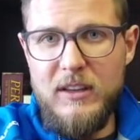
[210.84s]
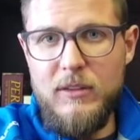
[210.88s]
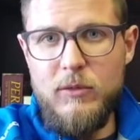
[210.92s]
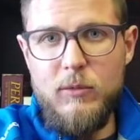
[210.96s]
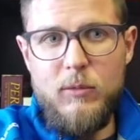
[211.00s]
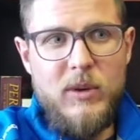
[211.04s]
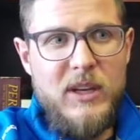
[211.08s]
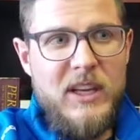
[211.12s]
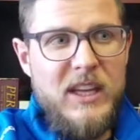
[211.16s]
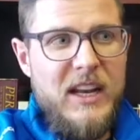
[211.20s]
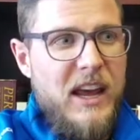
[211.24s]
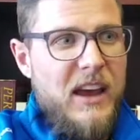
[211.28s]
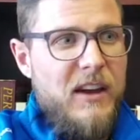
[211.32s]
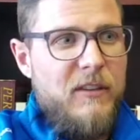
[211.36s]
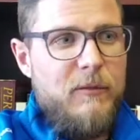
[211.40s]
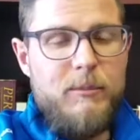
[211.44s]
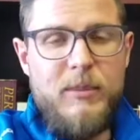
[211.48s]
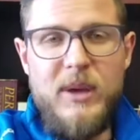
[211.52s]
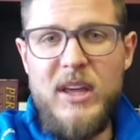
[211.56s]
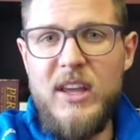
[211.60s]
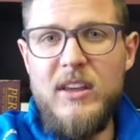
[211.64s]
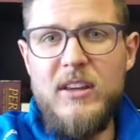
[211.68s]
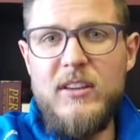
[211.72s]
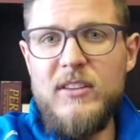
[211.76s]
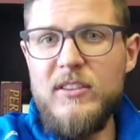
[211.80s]
we're going to have
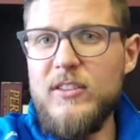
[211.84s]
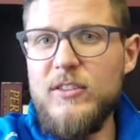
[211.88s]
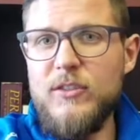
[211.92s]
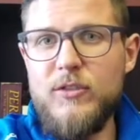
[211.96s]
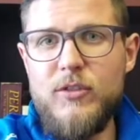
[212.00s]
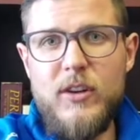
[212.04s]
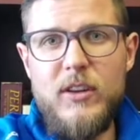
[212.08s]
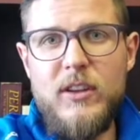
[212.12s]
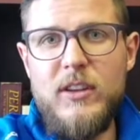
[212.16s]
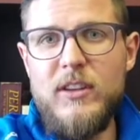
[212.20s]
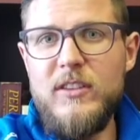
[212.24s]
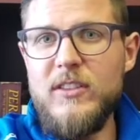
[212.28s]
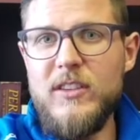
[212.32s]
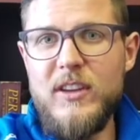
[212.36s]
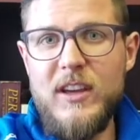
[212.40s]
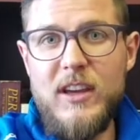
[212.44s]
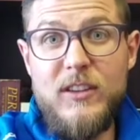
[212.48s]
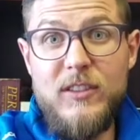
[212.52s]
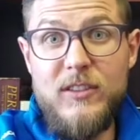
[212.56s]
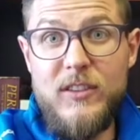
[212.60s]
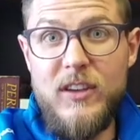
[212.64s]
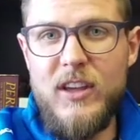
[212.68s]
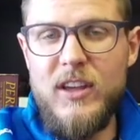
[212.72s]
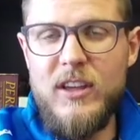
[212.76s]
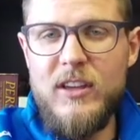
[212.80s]
billions and trillions and
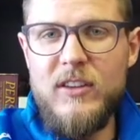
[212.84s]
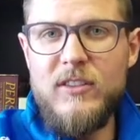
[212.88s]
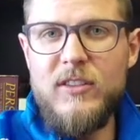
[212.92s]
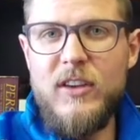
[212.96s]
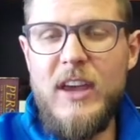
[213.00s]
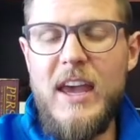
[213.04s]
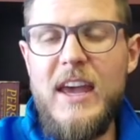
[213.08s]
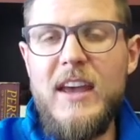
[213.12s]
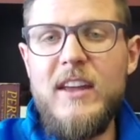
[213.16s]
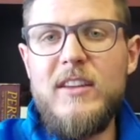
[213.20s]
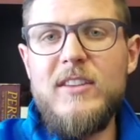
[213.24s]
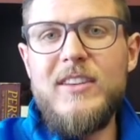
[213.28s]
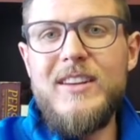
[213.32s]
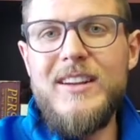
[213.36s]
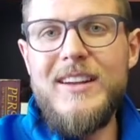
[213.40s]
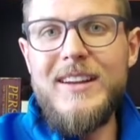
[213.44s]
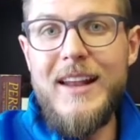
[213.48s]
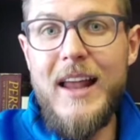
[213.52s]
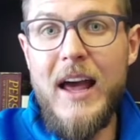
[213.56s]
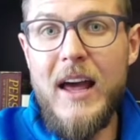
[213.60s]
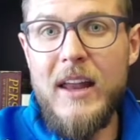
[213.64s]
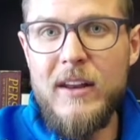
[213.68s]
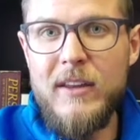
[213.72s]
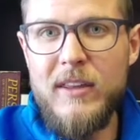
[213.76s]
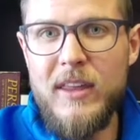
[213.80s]
gazillions of ants, and
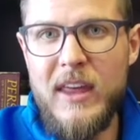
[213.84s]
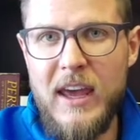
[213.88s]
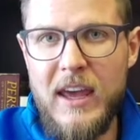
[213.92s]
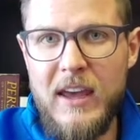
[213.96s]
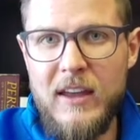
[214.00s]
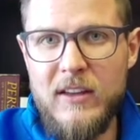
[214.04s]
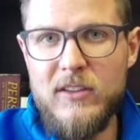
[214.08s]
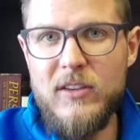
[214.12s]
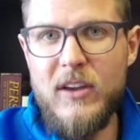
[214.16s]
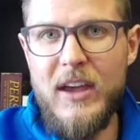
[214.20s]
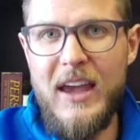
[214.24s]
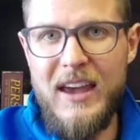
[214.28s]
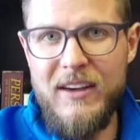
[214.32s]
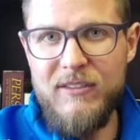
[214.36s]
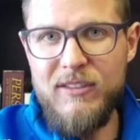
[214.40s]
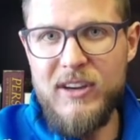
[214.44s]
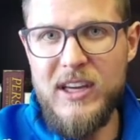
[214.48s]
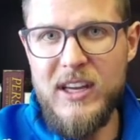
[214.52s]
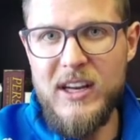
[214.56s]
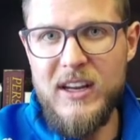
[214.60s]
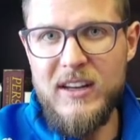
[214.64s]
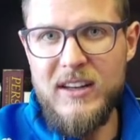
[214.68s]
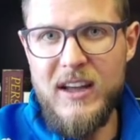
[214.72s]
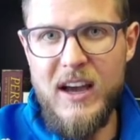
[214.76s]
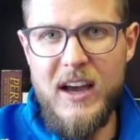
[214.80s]
none of the ants are ever going
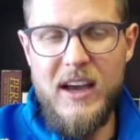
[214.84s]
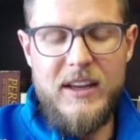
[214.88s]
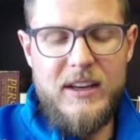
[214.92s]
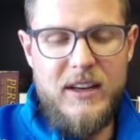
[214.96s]
to die.